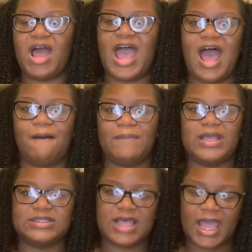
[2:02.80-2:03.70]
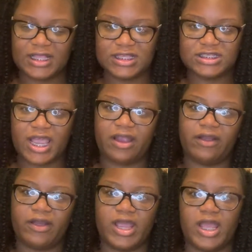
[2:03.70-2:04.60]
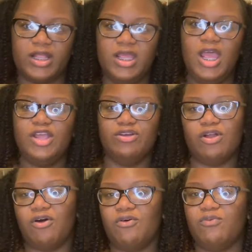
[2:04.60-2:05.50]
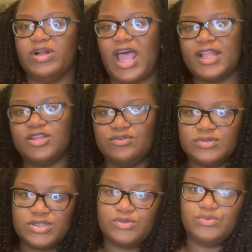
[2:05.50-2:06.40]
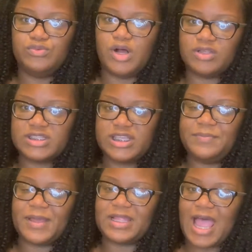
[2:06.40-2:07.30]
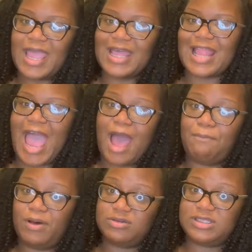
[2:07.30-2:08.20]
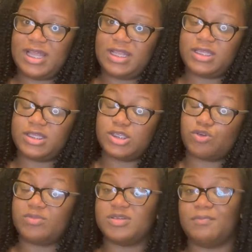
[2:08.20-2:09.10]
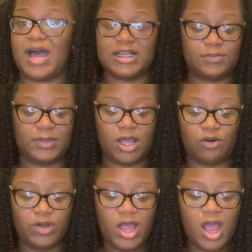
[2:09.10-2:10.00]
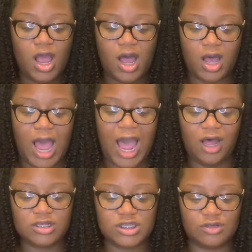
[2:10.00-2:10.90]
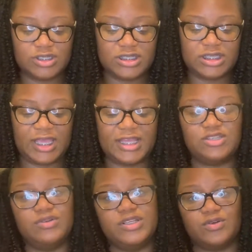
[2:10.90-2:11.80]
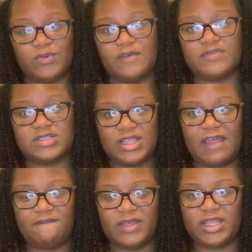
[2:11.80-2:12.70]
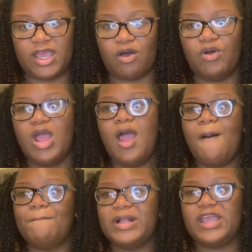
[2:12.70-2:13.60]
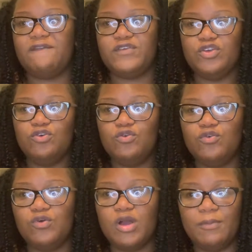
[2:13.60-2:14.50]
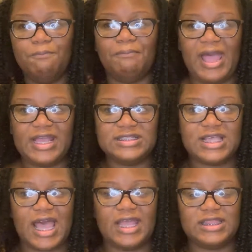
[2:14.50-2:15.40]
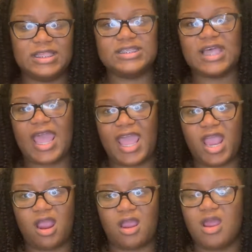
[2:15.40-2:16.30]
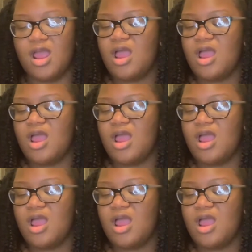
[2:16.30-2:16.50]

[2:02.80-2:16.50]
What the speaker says: how I maintain this hair and, what I do to go to sleep at night. And I'll post that in the description box below. Also, just in case you need to reference that video. But if you maintain this hair,